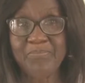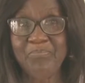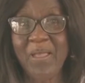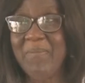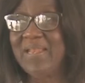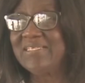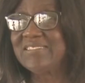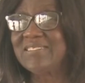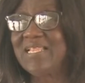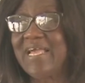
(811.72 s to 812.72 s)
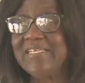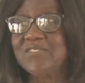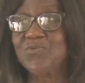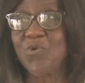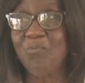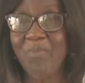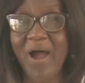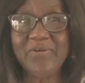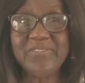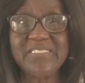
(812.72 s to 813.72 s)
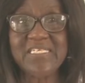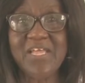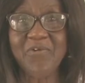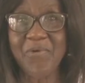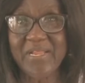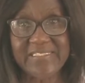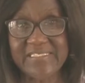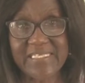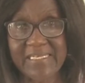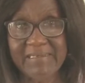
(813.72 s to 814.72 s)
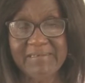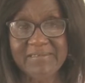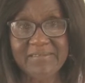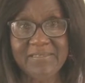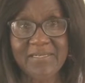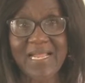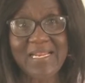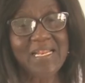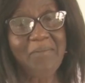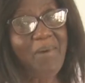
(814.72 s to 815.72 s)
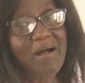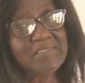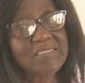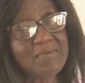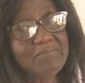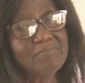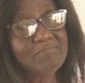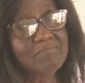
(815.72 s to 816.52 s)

Permanent slides will mount in a resin, Canada balsam.